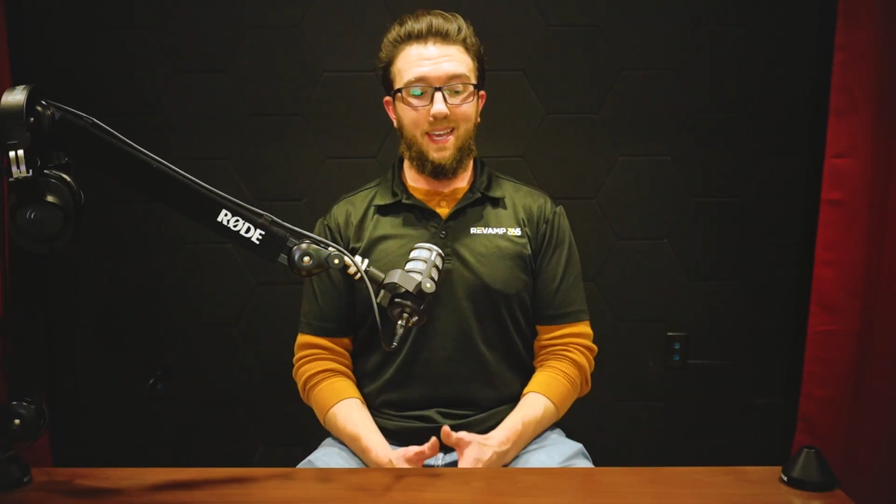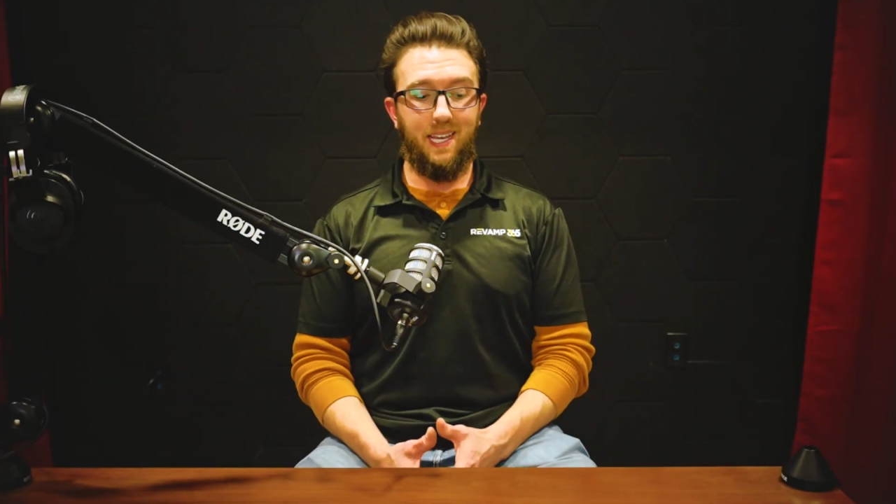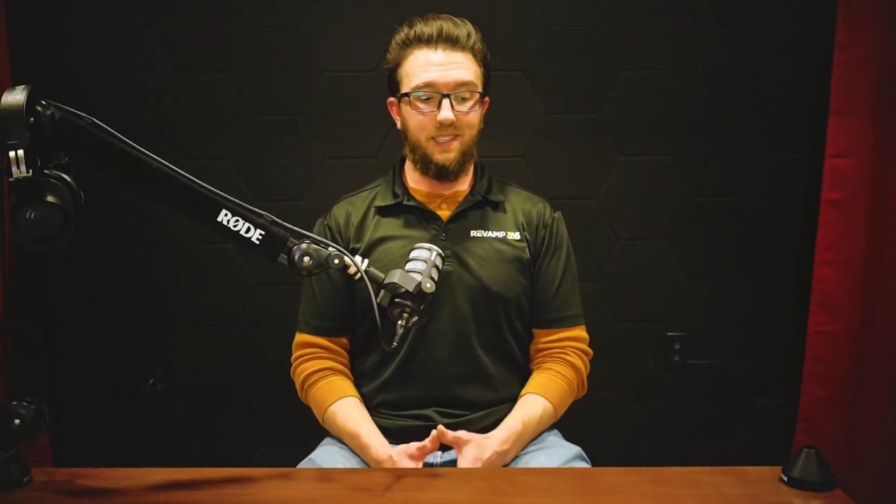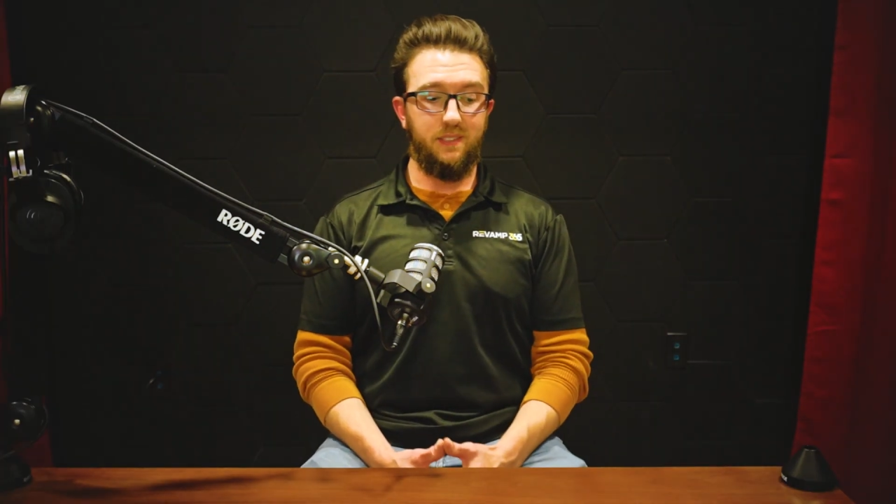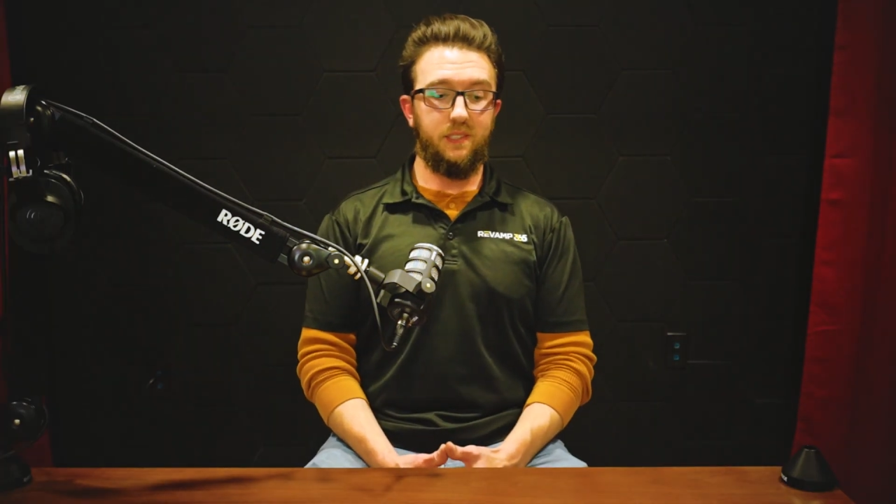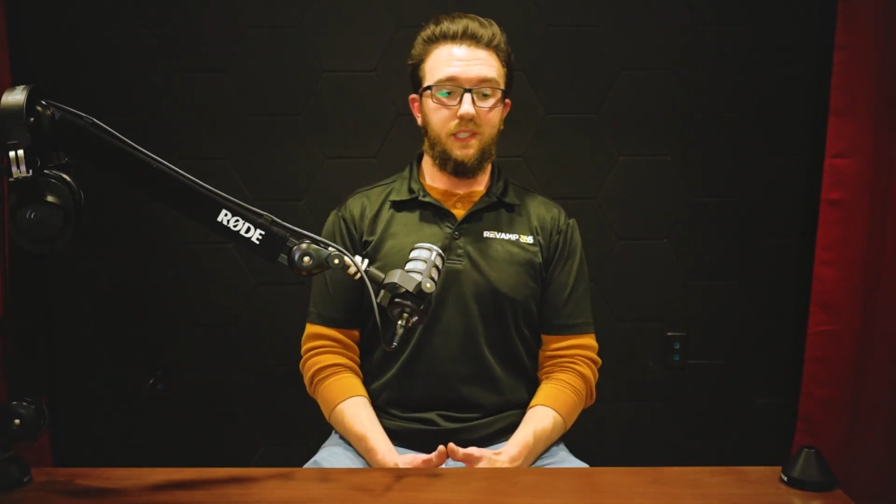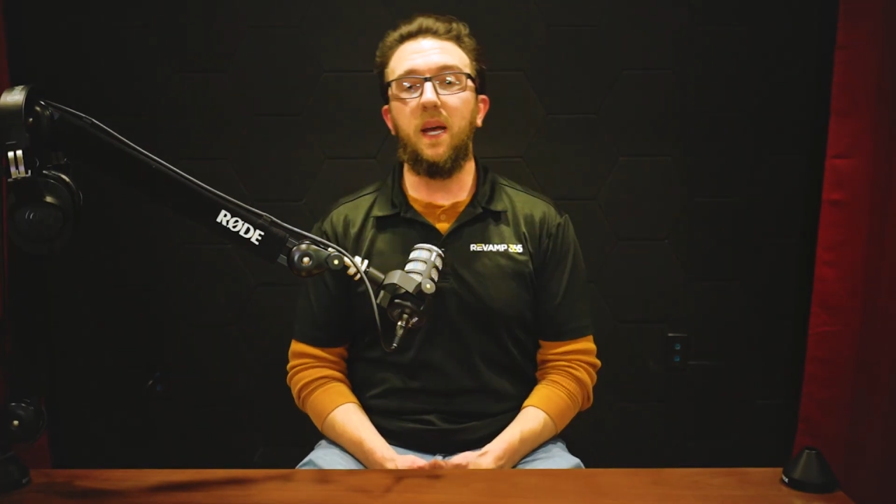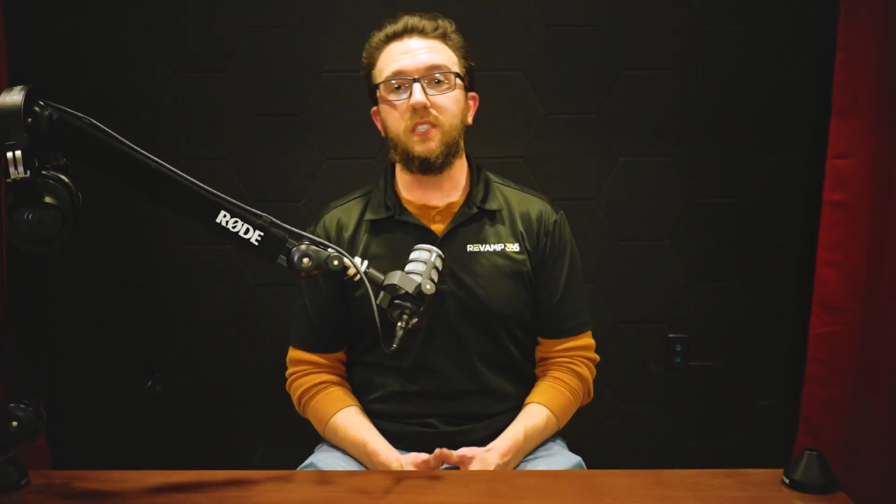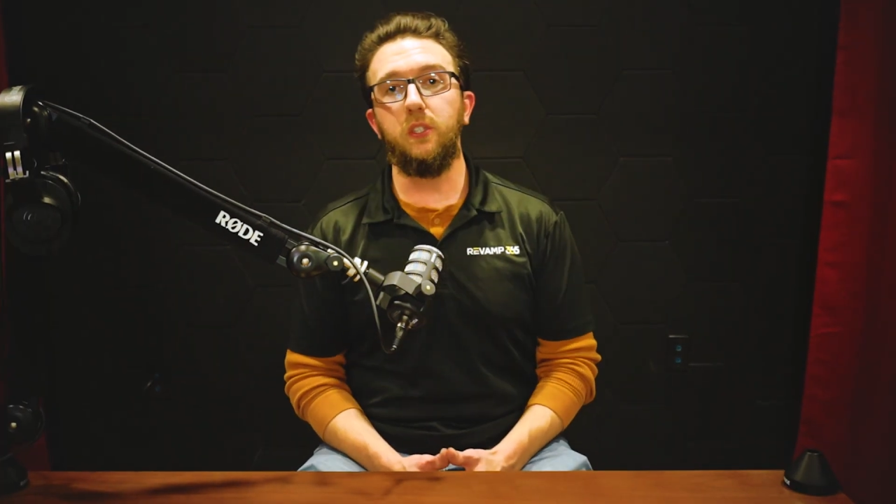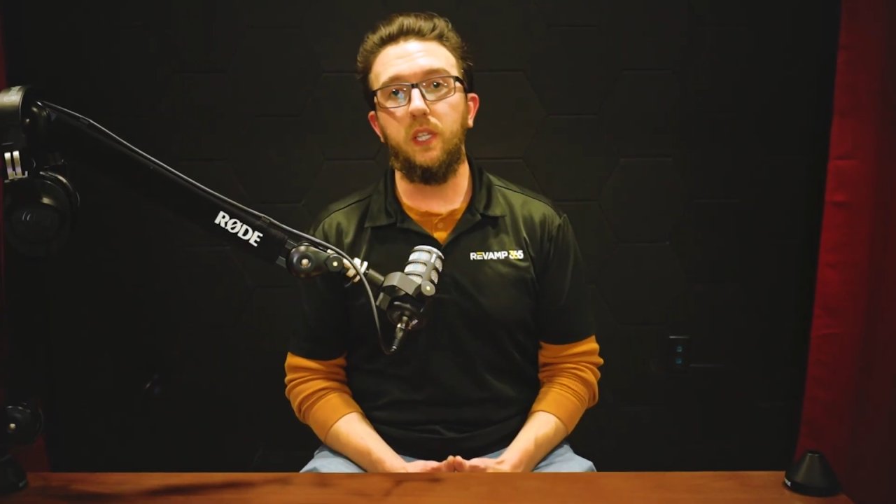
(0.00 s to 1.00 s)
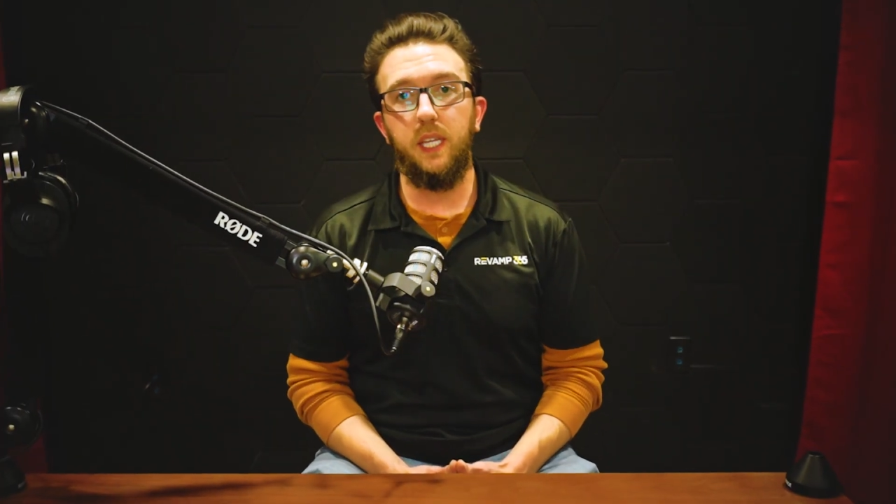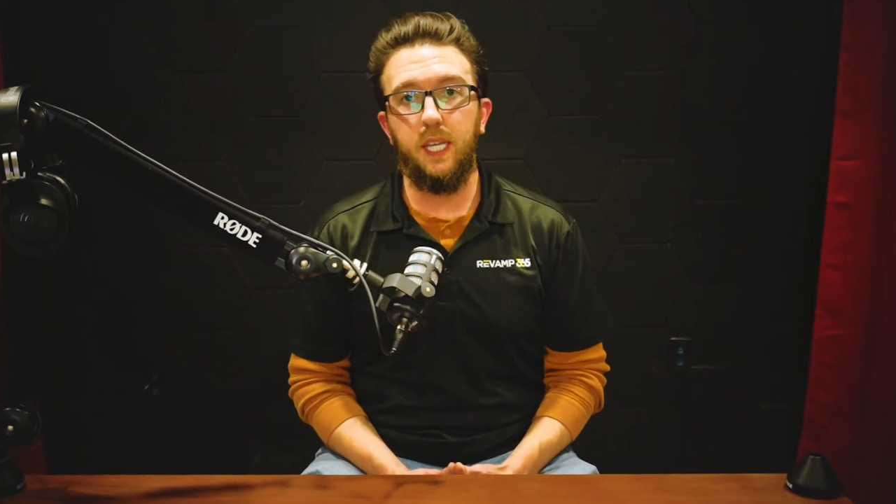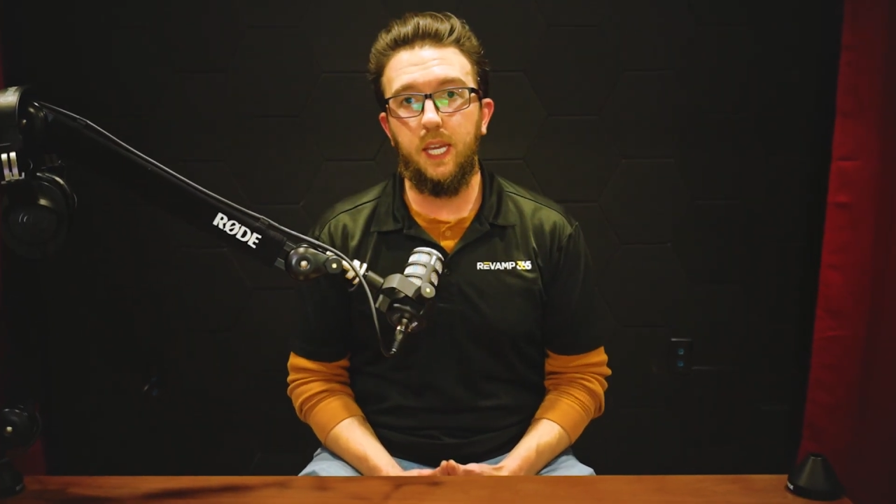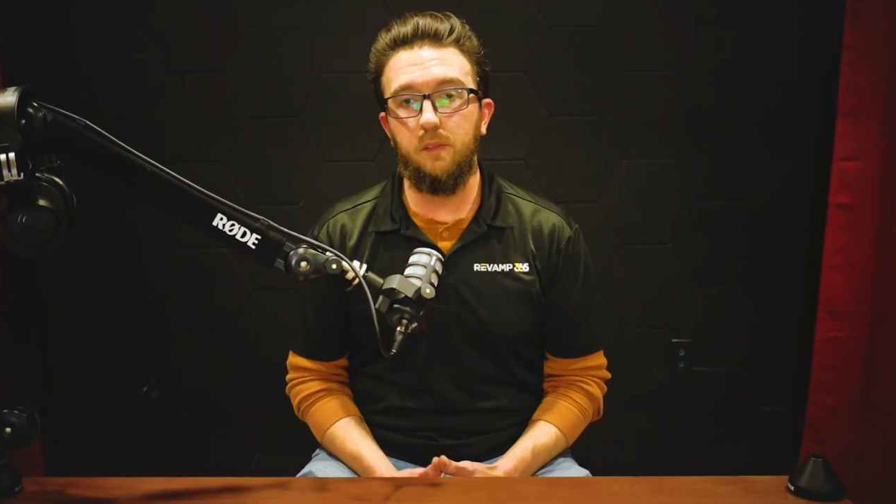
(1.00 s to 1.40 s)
And especially